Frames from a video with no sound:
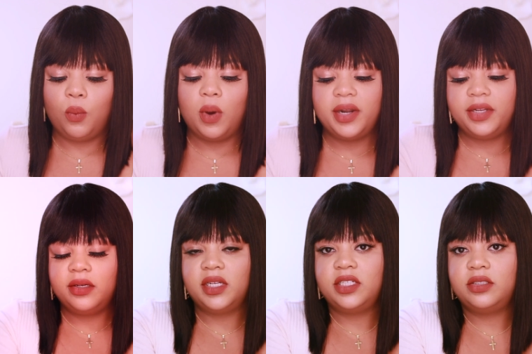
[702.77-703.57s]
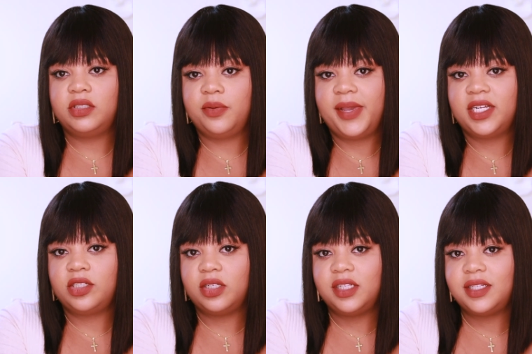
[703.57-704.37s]
What are you going to do to make
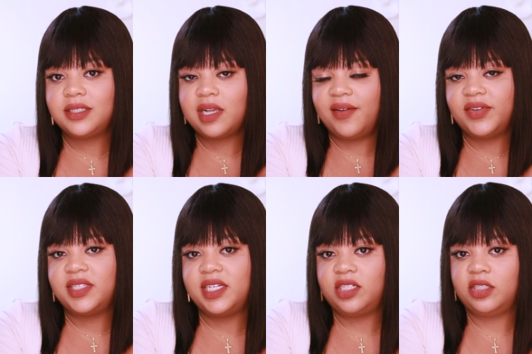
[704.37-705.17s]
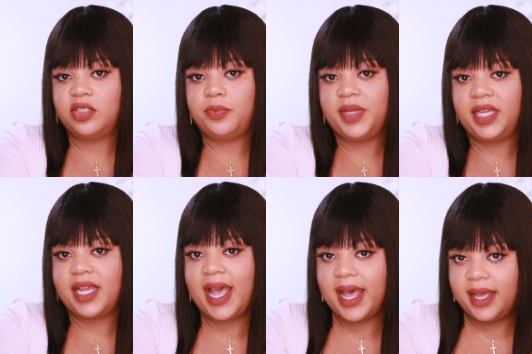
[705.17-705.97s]
sure that these conversations are being
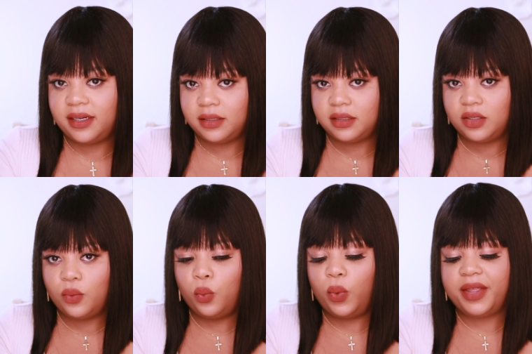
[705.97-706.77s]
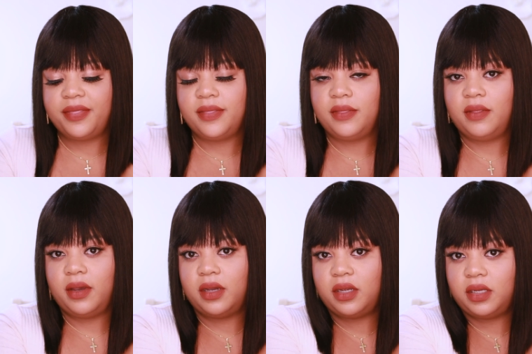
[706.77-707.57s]
had with
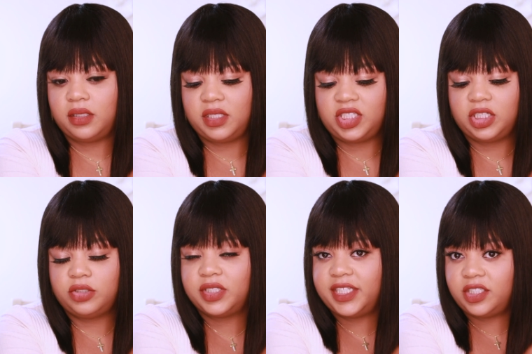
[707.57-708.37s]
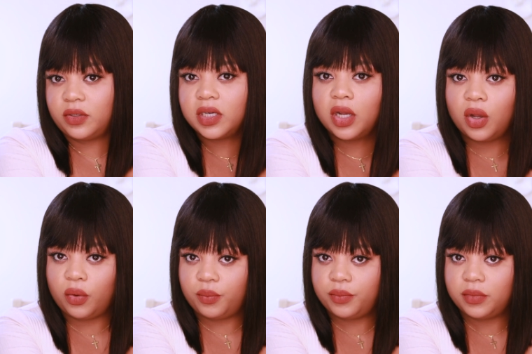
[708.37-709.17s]
the children in your
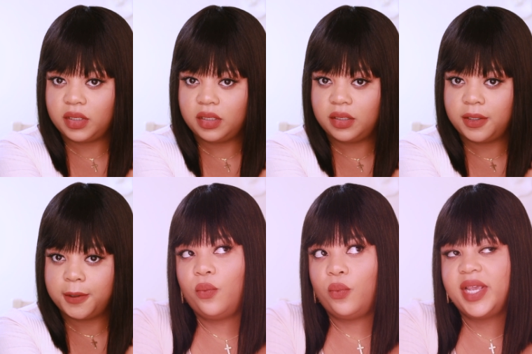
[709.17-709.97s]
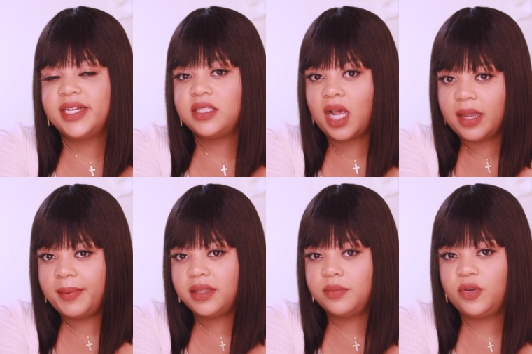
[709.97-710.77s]
home? We can talk
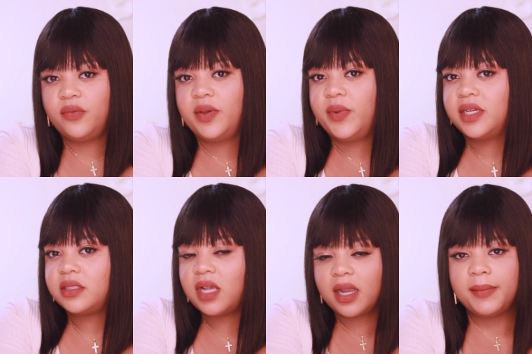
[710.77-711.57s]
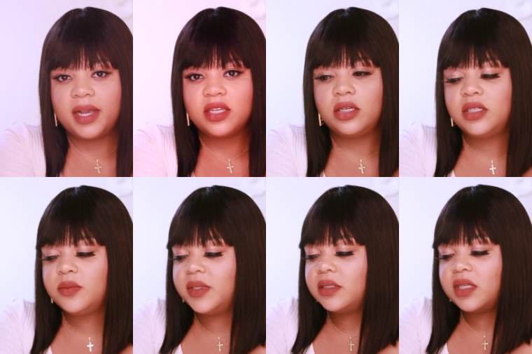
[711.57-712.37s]
about the movie. We can talk about Cuties.
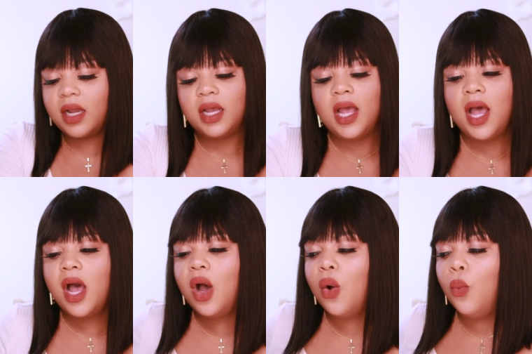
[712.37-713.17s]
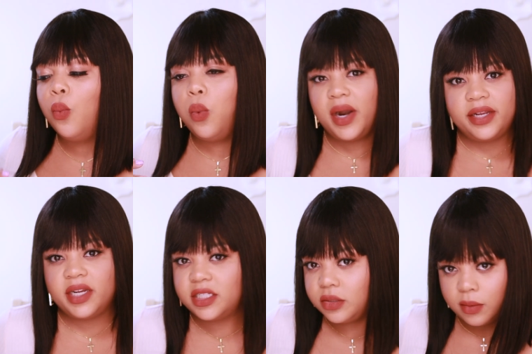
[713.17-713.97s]
We can talk. What are you
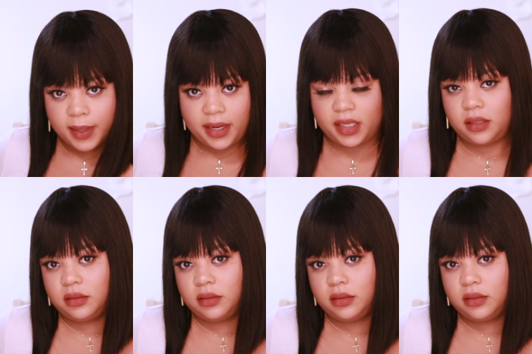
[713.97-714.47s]
going to do about it?